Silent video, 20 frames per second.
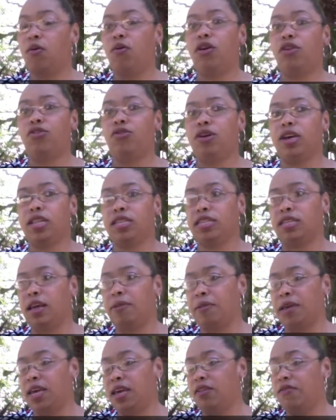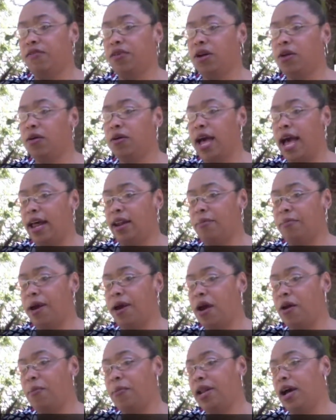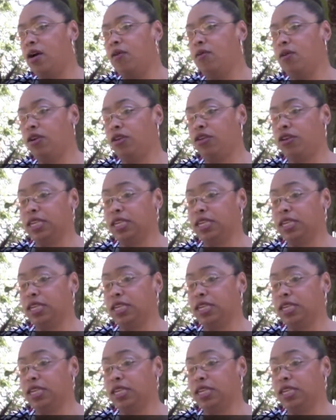or you can send me info@empowerme.org.